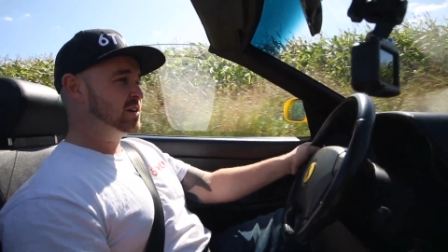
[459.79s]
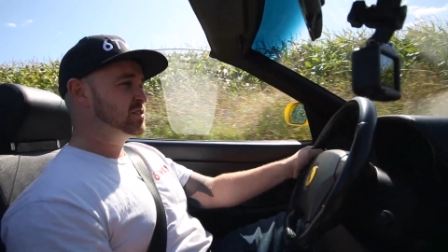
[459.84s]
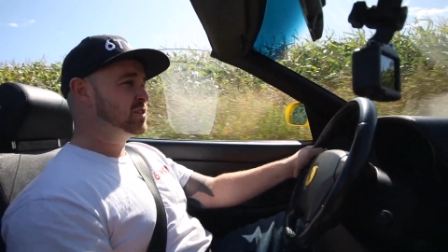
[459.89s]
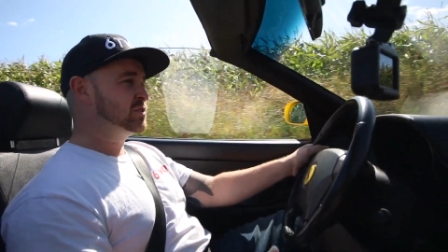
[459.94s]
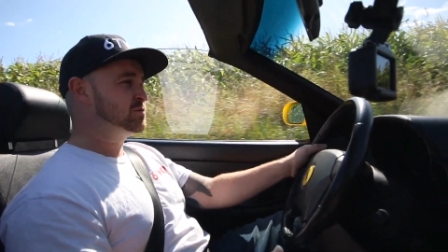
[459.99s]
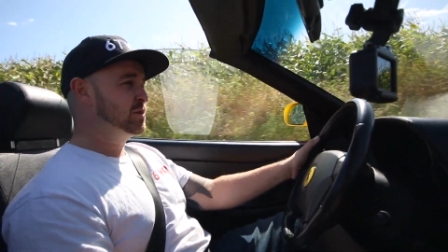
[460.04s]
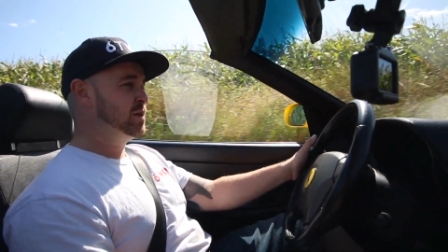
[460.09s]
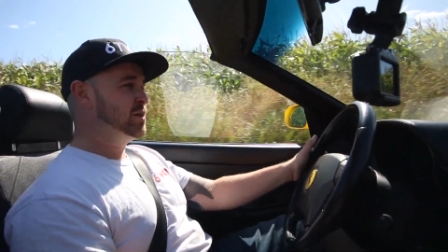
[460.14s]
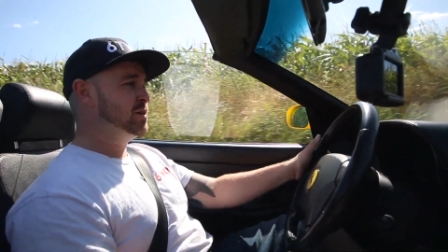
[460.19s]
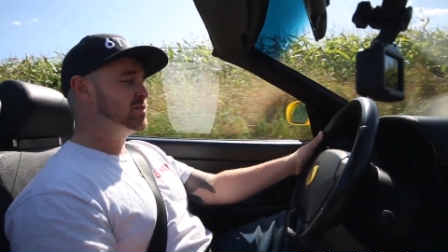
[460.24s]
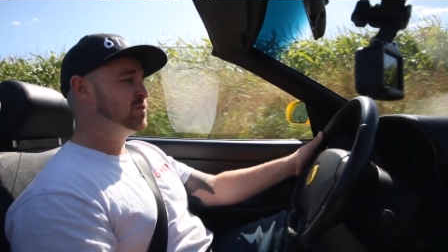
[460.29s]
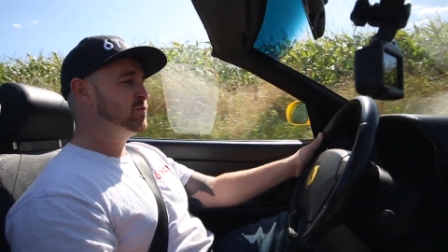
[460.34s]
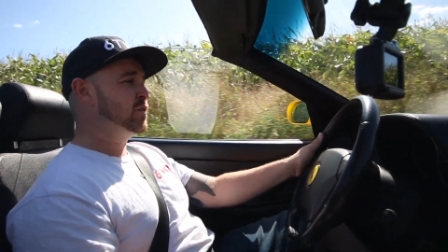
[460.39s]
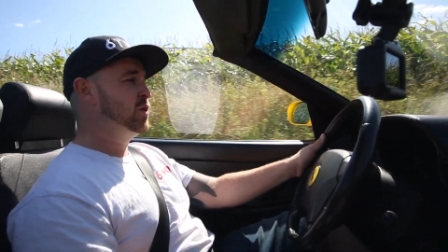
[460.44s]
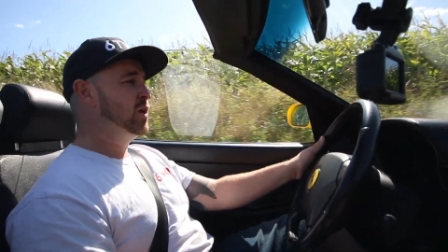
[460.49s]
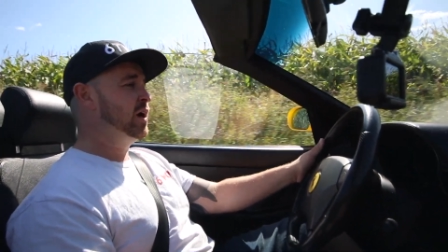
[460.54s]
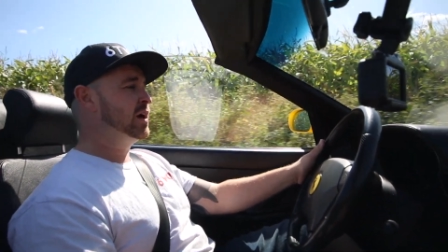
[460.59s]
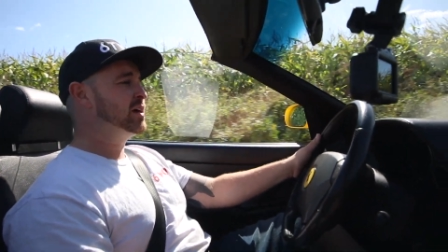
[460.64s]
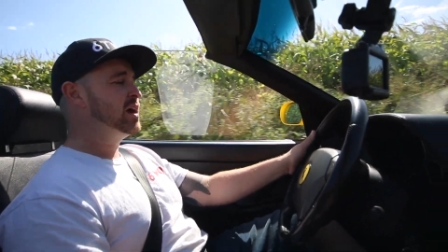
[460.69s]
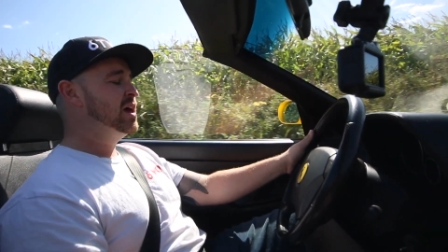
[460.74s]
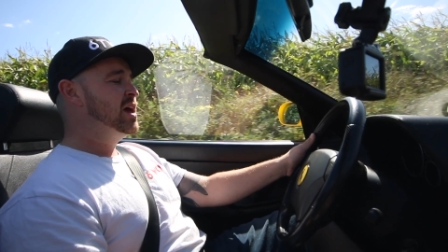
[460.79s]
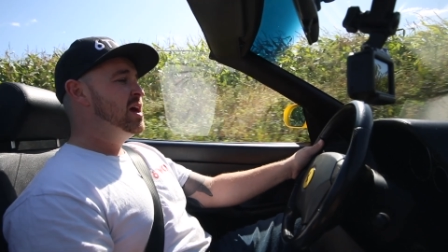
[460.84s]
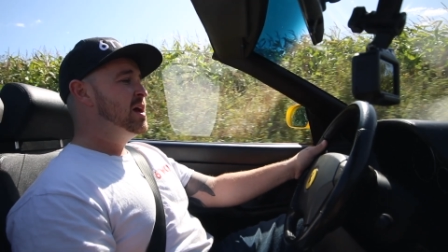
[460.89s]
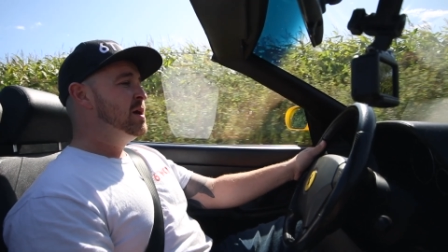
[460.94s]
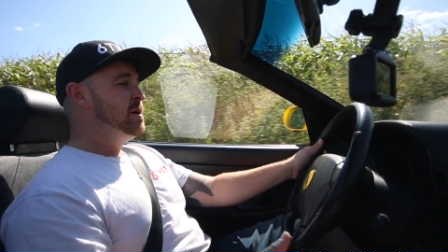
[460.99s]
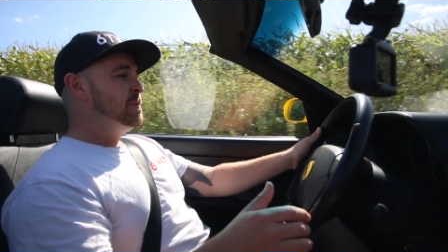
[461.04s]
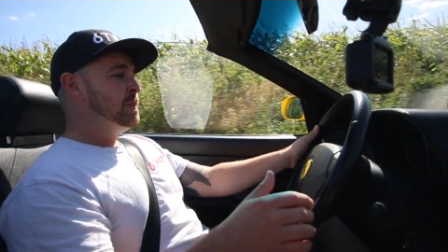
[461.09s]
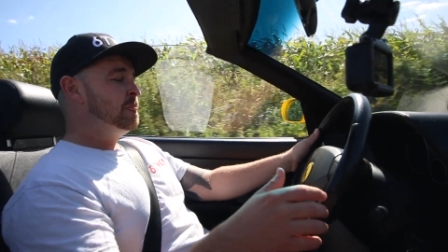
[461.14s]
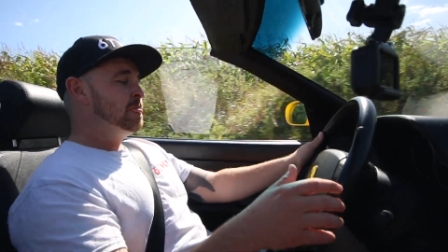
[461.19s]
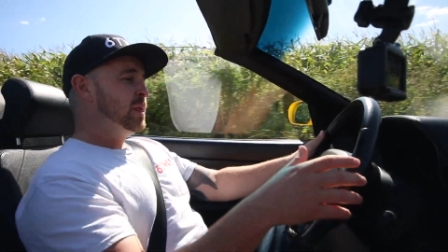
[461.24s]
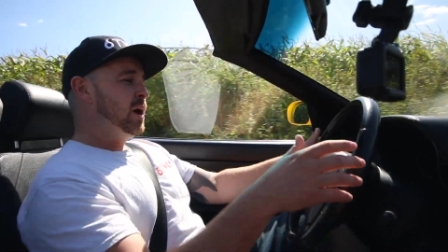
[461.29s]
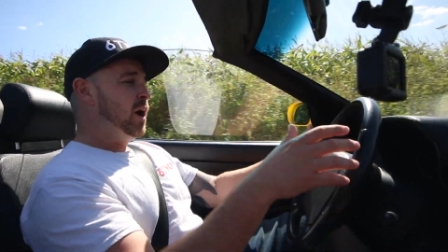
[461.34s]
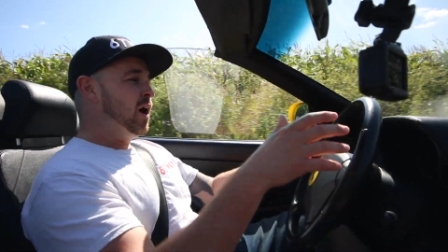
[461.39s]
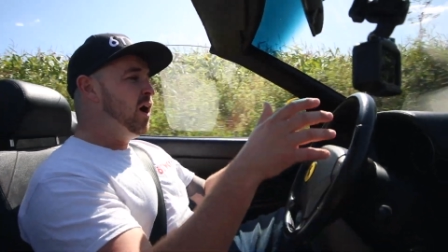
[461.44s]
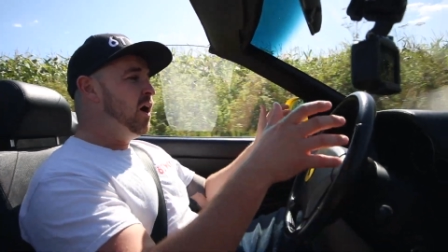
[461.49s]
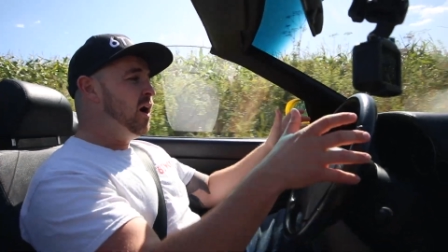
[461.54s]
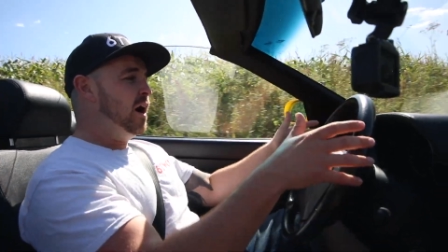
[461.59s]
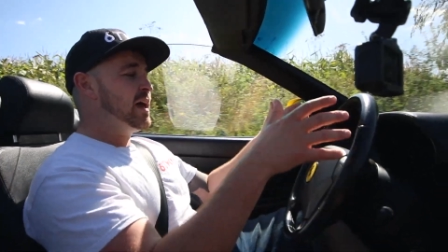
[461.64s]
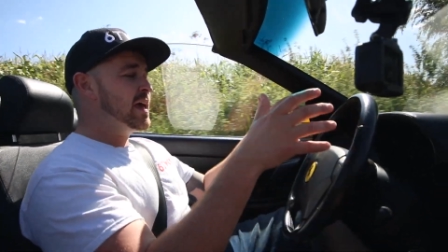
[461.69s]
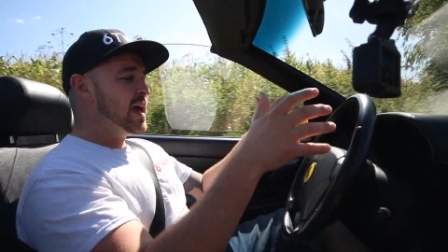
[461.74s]
I just want it to feel like
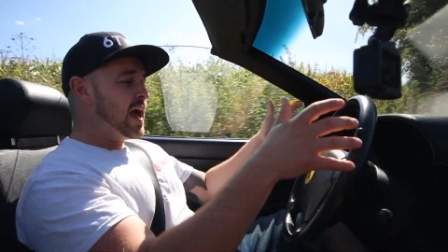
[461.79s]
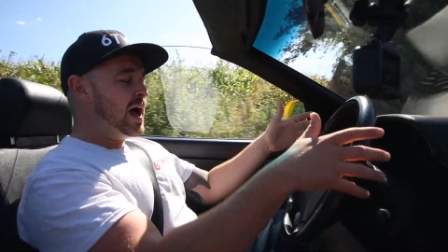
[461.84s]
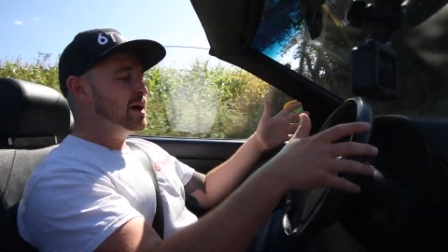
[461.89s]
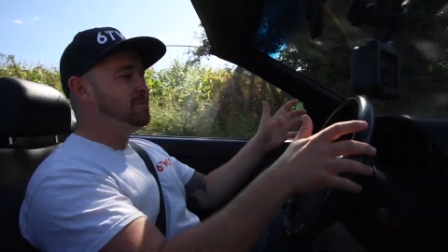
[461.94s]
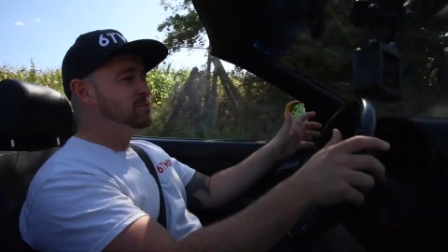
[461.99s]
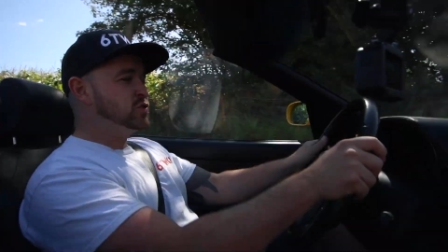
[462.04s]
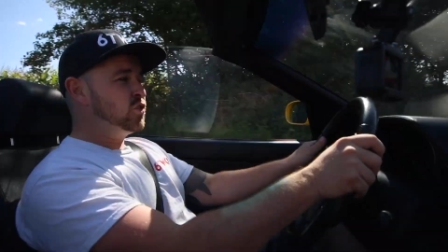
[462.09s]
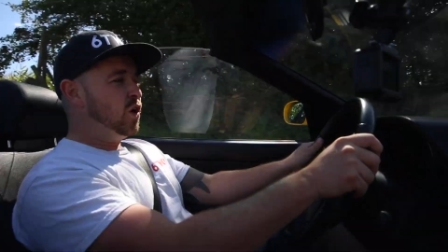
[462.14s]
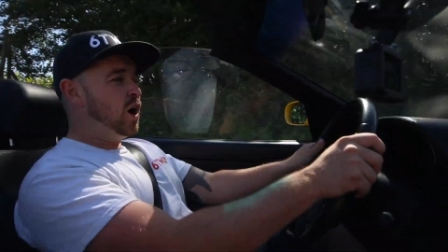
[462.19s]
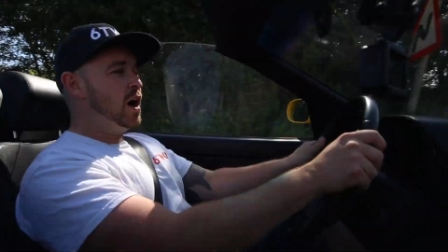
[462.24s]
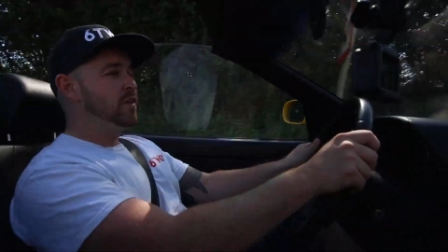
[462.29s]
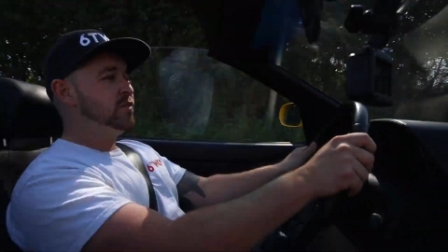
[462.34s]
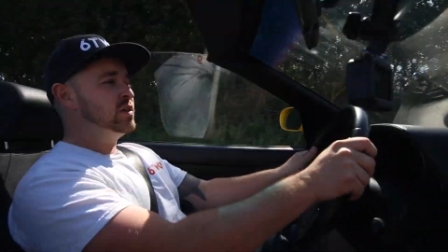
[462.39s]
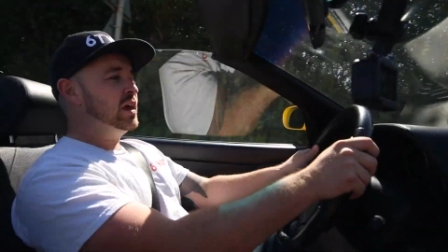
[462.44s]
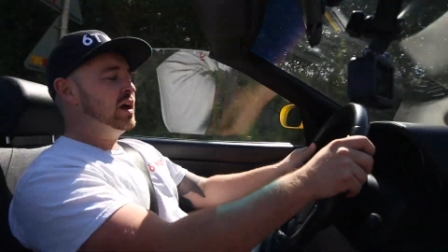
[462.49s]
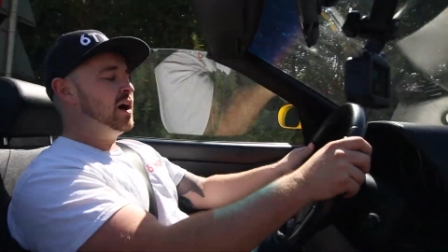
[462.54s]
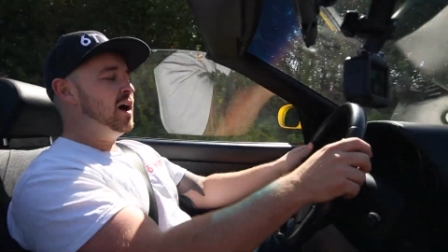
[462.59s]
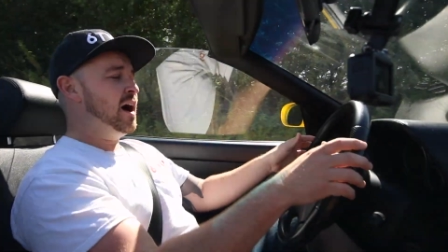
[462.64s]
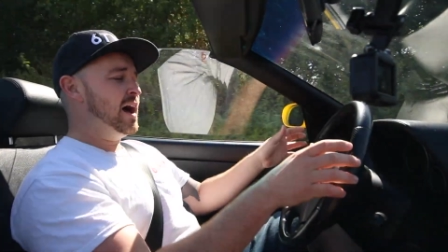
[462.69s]
I am driving it.